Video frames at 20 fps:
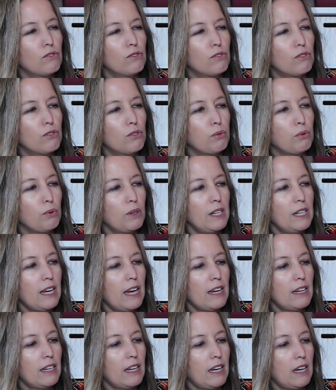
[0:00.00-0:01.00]

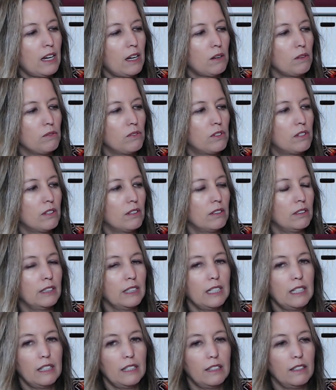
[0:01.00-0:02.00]
28 count
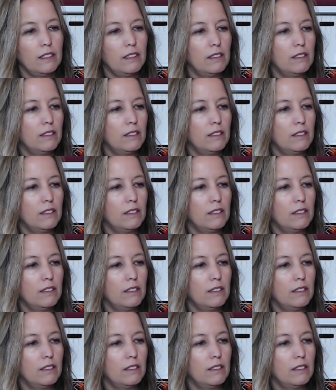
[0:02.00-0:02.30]
linen,